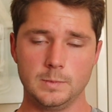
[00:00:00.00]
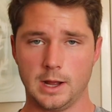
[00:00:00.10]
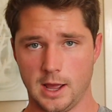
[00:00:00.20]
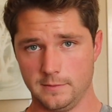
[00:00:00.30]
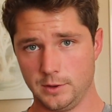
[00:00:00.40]

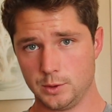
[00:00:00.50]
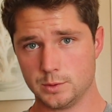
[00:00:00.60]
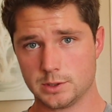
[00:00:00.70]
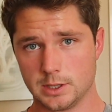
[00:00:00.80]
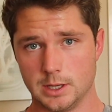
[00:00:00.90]
I've
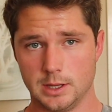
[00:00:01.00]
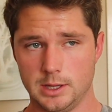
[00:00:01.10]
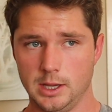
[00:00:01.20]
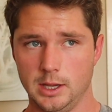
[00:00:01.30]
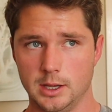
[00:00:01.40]
used
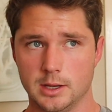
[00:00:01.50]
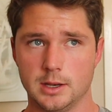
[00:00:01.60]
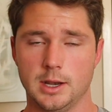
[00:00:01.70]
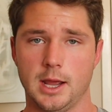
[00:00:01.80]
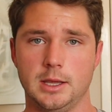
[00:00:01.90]
the
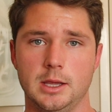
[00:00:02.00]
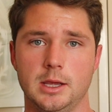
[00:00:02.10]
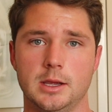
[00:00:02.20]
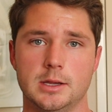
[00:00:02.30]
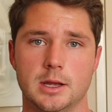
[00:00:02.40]

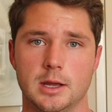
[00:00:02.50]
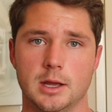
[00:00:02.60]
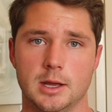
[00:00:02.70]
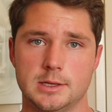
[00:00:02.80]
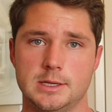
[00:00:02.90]
Nike
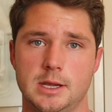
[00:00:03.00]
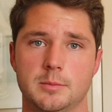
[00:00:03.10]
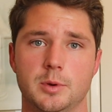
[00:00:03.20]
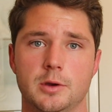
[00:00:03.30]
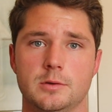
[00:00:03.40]

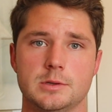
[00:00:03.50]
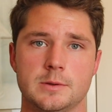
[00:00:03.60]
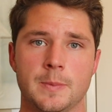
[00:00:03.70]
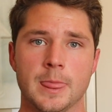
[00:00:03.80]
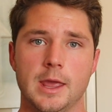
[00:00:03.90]

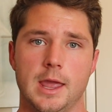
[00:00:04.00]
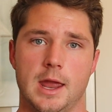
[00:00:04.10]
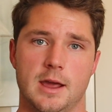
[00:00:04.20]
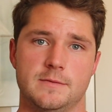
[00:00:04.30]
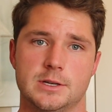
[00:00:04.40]
Tiempos,
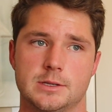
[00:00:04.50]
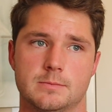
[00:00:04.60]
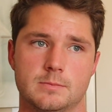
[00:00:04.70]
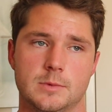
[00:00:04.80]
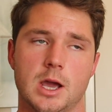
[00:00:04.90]
and I've just
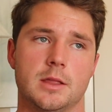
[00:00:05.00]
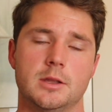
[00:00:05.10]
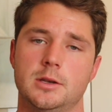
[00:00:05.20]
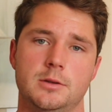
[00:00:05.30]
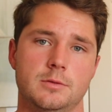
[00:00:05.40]
gotten
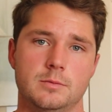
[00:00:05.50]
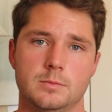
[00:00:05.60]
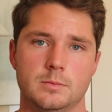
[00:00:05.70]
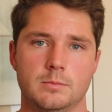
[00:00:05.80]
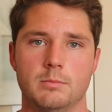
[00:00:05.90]
the new
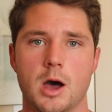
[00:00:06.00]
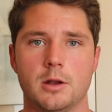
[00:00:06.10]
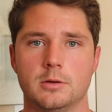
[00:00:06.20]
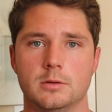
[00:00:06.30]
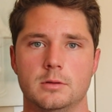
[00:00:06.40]

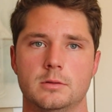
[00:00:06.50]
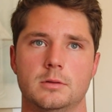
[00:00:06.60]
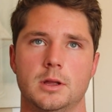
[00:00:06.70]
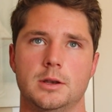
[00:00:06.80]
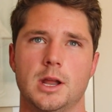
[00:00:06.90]
model,
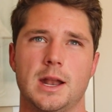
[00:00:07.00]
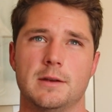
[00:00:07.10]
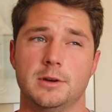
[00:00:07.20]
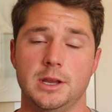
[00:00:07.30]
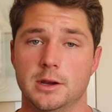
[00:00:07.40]
not
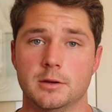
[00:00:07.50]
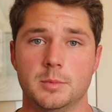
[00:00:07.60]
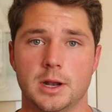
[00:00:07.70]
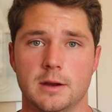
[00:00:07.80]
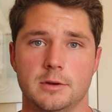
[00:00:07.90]
every year,
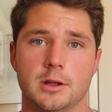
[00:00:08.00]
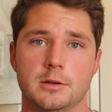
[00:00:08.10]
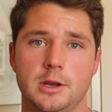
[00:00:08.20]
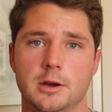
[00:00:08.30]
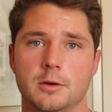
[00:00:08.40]
but every
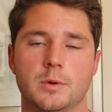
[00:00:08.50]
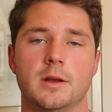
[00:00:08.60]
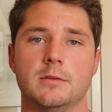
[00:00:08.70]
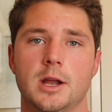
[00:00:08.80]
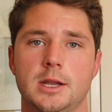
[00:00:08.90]
other year
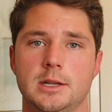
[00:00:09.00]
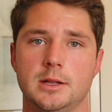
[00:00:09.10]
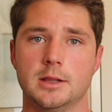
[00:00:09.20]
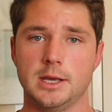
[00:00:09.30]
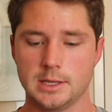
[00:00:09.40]
whenever I need
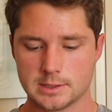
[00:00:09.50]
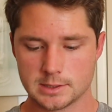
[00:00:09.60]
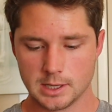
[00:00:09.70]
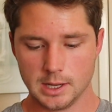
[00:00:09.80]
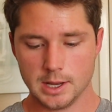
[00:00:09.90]

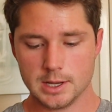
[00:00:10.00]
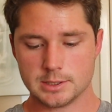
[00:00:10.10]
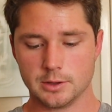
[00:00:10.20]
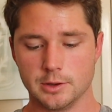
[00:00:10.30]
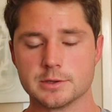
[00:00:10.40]
cleats.
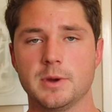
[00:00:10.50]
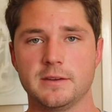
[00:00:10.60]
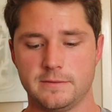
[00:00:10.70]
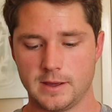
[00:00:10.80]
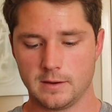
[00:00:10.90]
So those are my
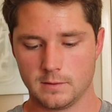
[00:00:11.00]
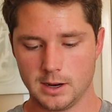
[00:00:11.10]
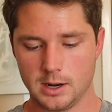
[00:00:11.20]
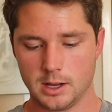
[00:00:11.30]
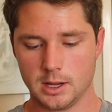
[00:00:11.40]

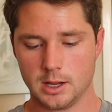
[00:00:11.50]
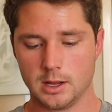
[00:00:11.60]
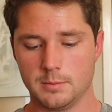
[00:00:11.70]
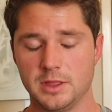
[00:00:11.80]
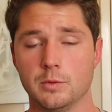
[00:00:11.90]
favorite.
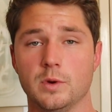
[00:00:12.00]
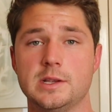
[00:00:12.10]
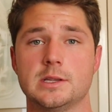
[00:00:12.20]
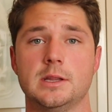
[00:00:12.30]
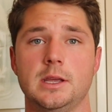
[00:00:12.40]
And then
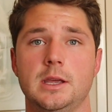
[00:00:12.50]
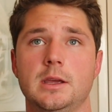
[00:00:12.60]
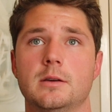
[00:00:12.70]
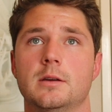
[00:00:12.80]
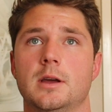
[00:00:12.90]

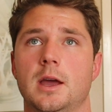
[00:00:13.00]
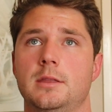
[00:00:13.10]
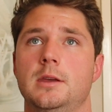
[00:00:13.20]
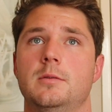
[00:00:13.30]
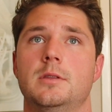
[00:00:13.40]
recently, I
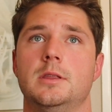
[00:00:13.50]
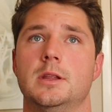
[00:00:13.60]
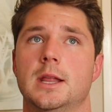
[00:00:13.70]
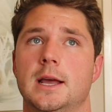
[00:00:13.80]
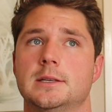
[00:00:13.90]
think within
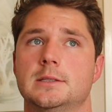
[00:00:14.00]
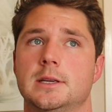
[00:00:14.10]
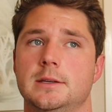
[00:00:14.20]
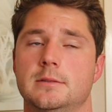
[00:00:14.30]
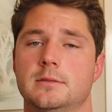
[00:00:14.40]
the last
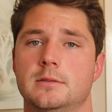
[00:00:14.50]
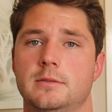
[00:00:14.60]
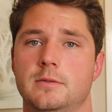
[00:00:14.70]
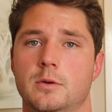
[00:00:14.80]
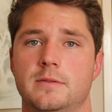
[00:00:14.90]
like
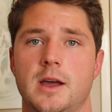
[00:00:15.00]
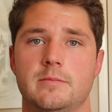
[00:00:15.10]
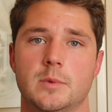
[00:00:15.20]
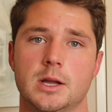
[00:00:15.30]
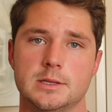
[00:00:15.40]
4 or
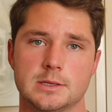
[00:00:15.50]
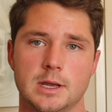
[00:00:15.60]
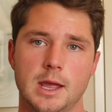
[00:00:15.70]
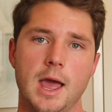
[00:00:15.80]
5 months,